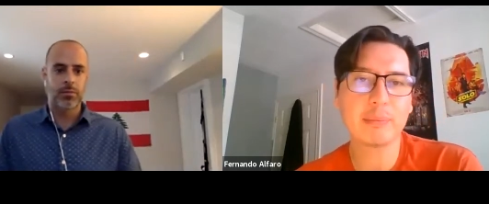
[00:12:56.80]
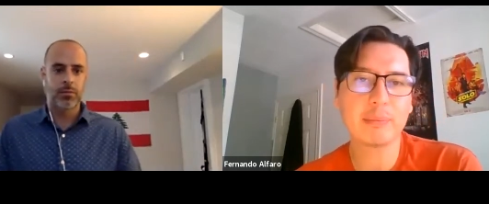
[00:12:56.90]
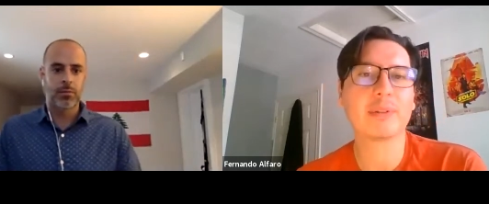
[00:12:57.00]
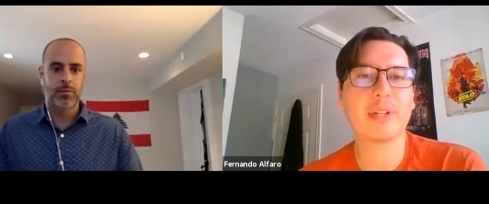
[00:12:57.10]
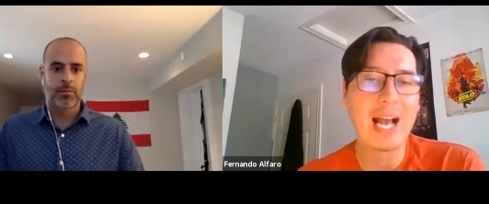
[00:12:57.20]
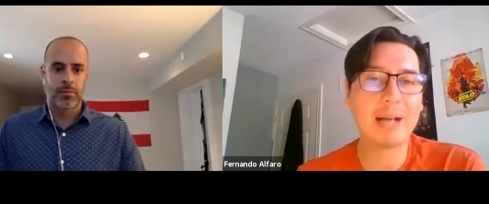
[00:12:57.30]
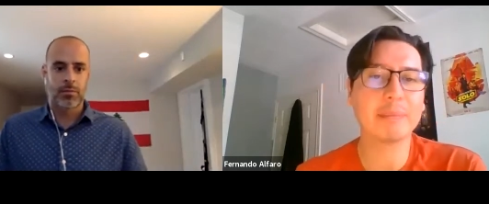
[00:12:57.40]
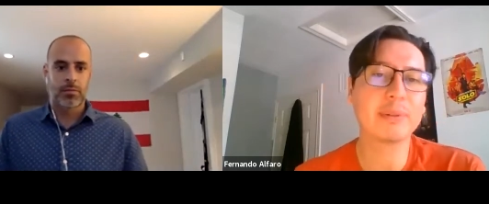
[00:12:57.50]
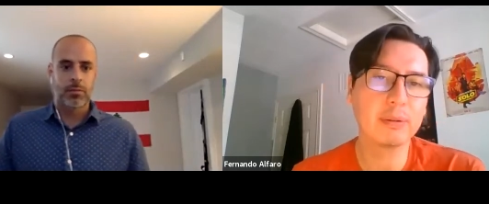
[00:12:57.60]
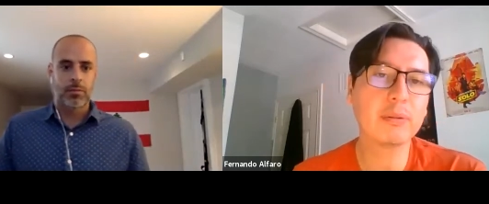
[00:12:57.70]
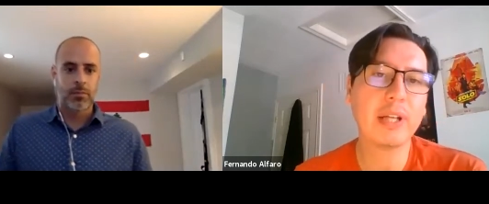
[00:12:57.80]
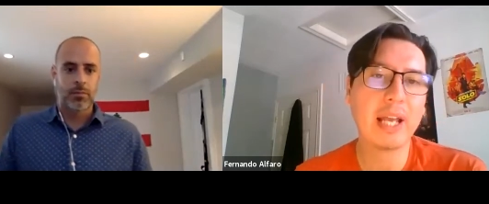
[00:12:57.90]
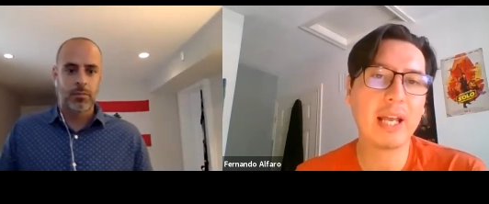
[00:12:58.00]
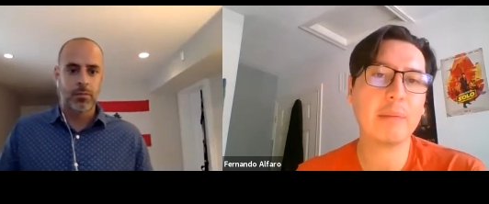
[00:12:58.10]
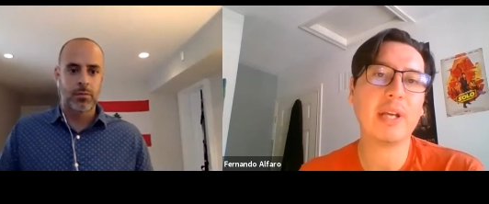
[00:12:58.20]
Speaker 1: but I would say
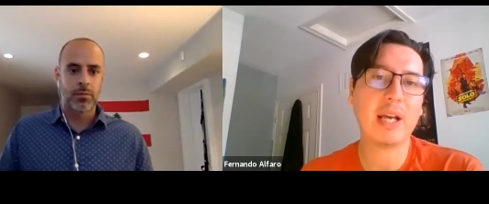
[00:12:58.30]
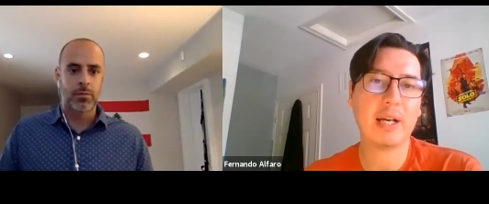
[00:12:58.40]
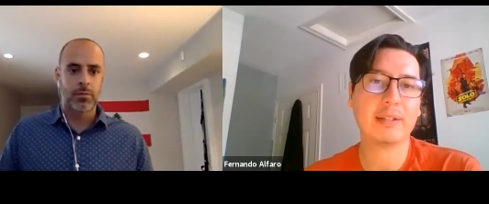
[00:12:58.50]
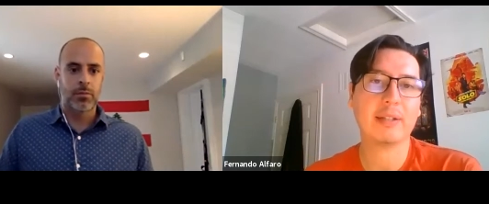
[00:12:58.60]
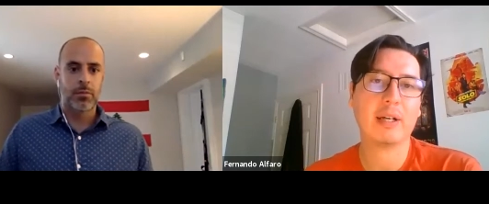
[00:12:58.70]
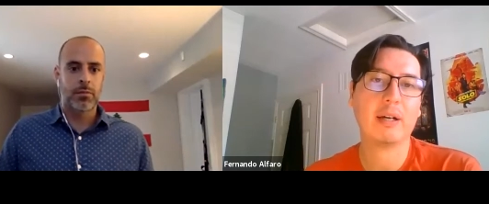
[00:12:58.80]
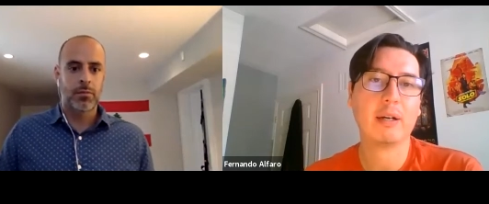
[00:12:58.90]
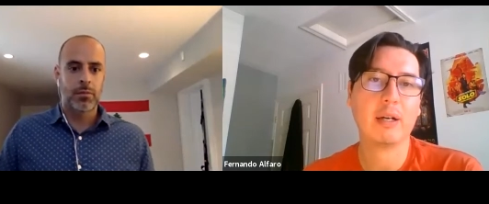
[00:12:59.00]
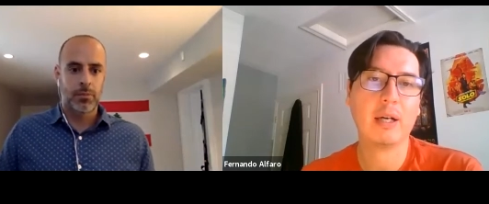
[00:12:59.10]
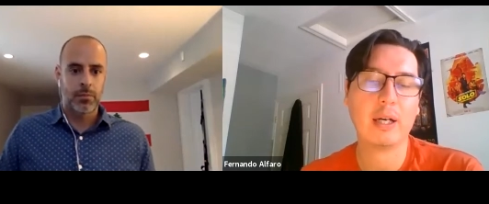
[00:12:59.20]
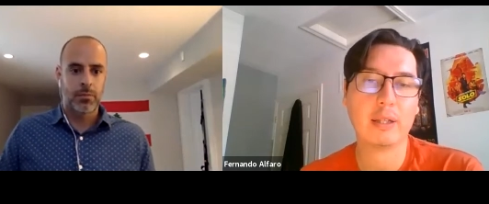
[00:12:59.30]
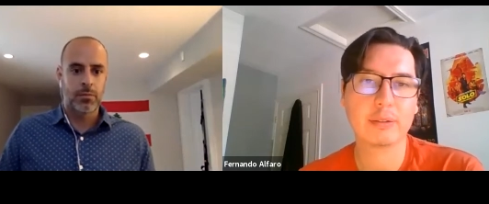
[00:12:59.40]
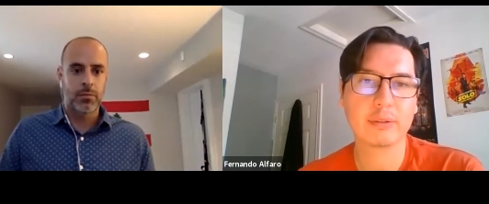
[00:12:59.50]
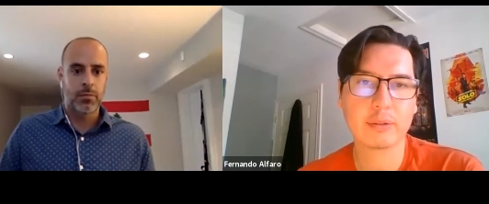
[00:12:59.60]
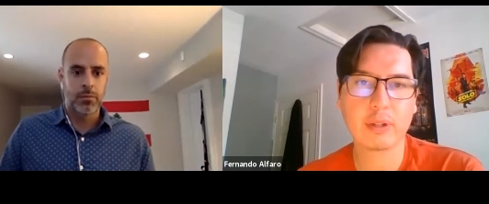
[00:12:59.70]
absolutely APIs are uh,
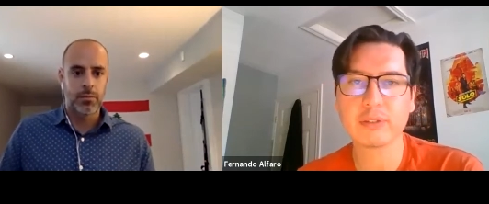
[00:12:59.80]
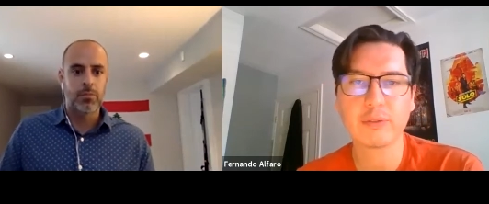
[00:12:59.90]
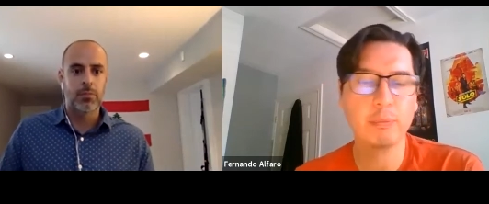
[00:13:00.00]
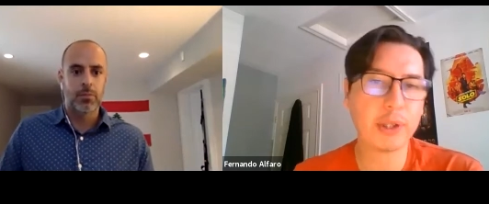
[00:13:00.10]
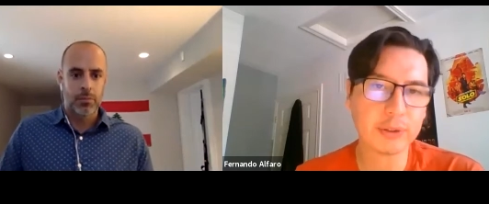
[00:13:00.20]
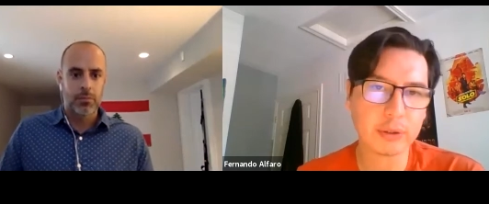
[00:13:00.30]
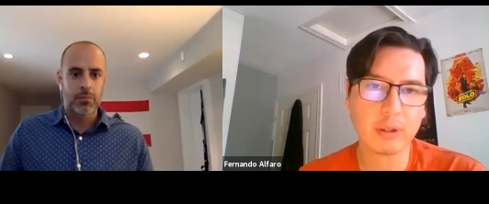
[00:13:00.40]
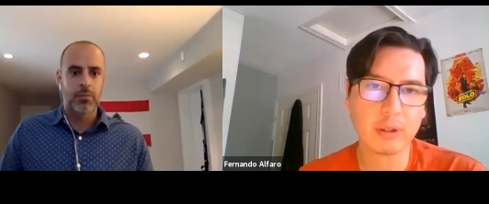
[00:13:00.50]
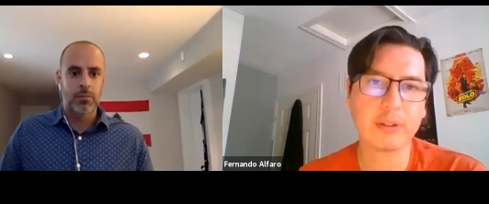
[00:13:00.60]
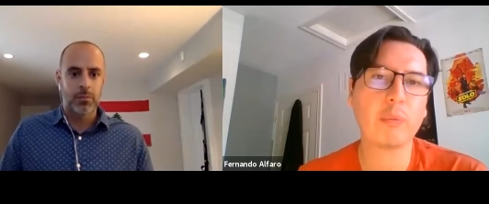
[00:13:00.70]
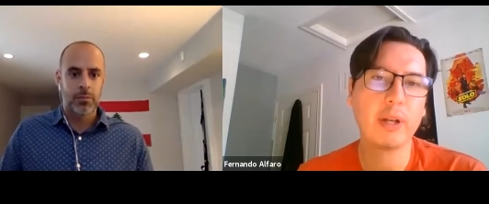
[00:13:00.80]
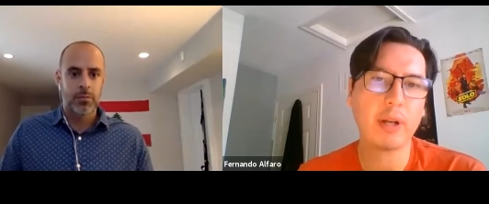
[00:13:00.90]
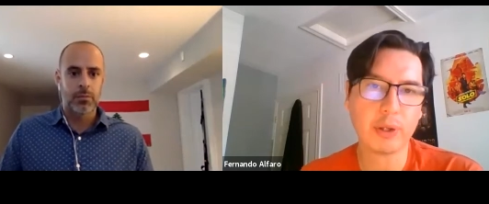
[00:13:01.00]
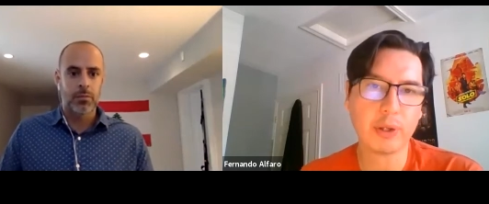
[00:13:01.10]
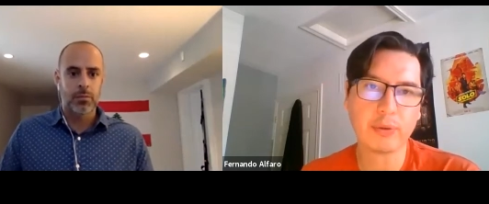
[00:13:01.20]
transformational in the way
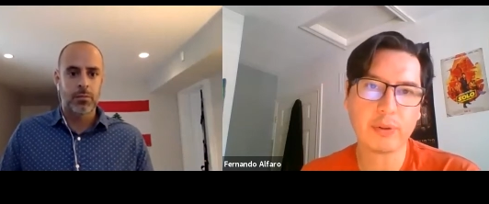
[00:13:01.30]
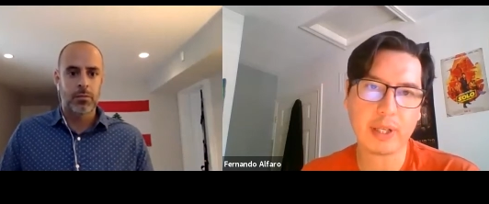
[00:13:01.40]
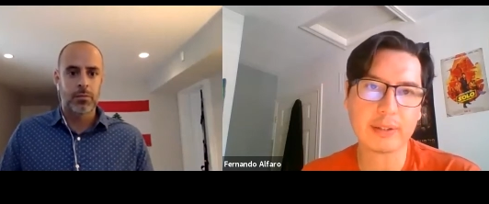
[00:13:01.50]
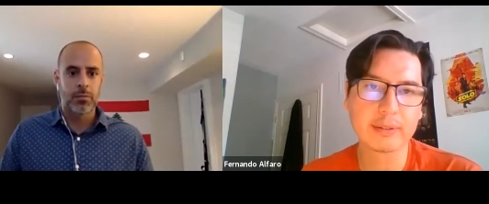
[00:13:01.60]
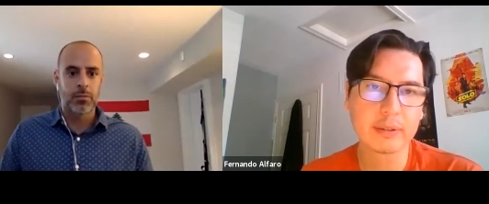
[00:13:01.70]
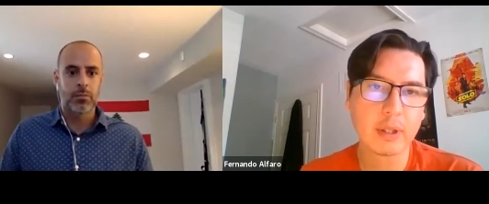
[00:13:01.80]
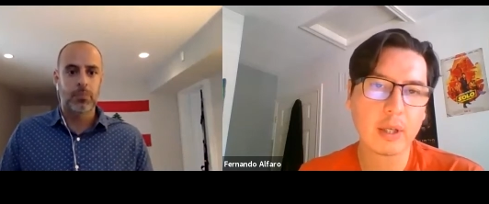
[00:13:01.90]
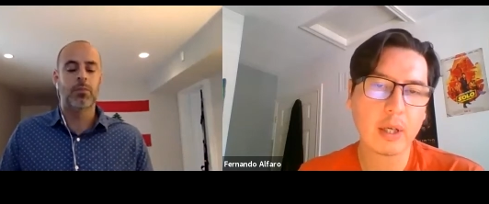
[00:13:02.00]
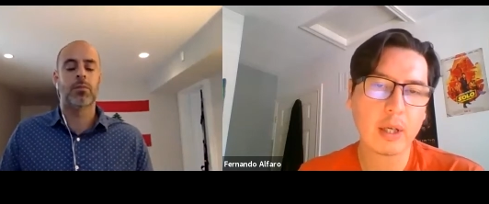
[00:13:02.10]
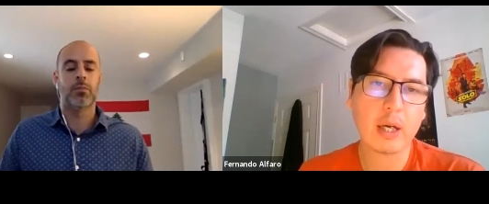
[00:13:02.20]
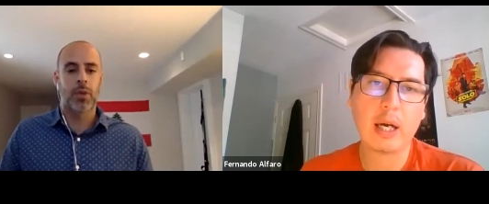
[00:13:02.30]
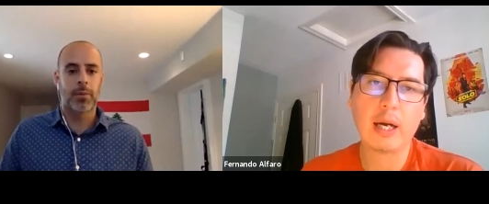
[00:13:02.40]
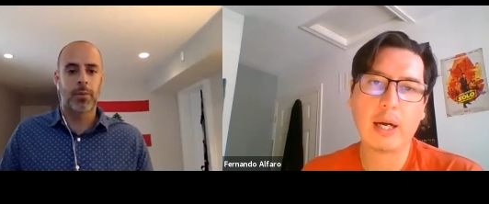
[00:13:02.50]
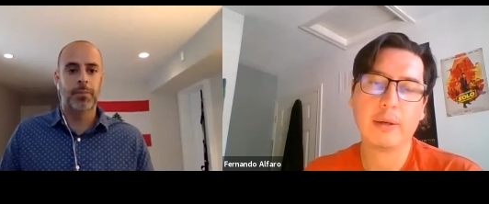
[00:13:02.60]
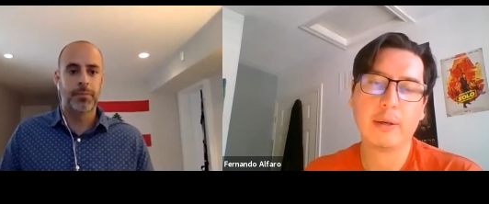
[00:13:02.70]
that we do things.
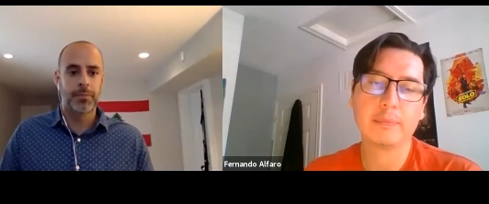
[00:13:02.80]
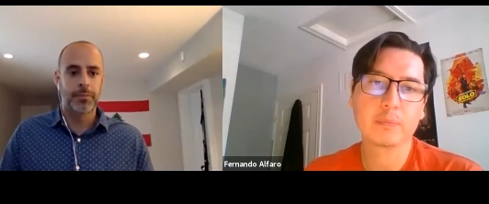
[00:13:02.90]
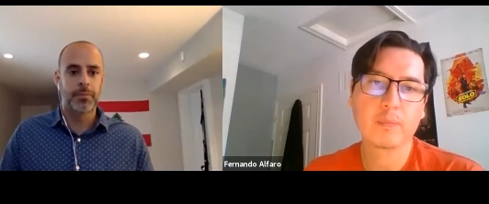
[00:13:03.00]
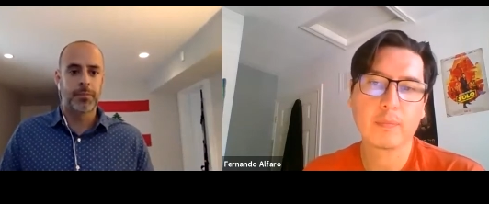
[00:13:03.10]
Um,